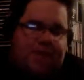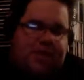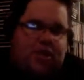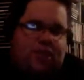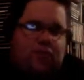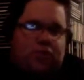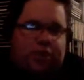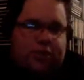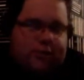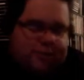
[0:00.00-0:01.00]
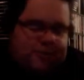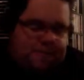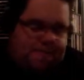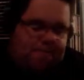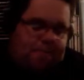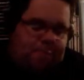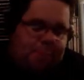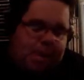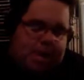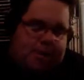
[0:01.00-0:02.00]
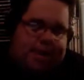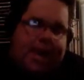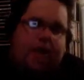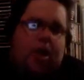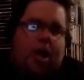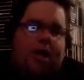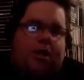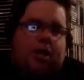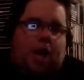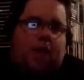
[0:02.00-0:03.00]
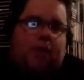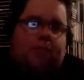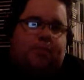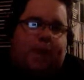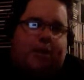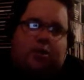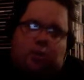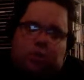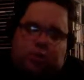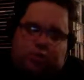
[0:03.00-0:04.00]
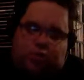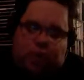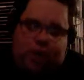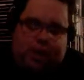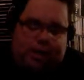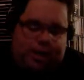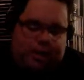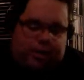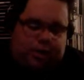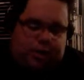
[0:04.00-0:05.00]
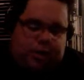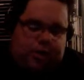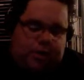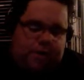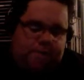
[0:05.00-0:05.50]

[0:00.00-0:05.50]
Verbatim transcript: festival news. Download is coming back to Australia next year.